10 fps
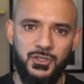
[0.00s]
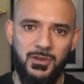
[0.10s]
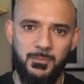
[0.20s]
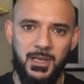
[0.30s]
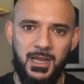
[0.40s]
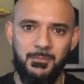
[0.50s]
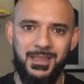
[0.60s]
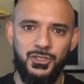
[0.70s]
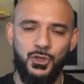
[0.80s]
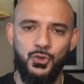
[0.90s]
behind me
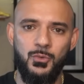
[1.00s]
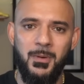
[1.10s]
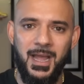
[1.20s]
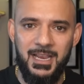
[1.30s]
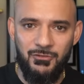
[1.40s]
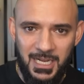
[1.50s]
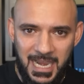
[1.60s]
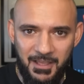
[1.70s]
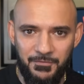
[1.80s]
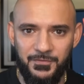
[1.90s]
to my
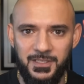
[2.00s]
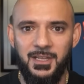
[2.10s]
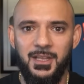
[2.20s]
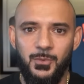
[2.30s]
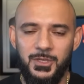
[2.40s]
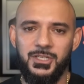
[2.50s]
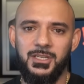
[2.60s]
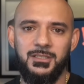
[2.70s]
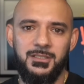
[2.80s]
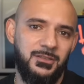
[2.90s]
left, which
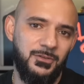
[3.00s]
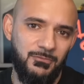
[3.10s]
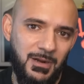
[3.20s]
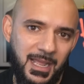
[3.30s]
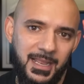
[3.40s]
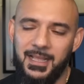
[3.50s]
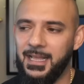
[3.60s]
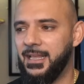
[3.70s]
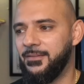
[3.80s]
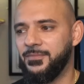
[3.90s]
is your right,
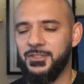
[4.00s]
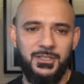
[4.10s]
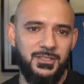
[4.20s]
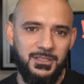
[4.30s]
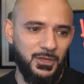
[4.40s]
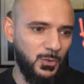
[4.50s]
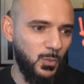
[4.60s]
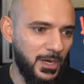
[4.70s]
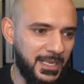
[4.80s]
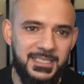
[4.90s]
and just do
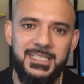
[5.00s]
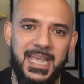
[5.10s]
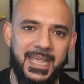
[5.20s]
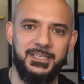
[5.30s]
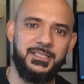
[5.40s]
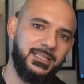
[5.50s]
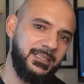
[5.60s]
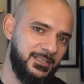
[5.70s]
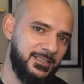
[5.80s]
what it says. It's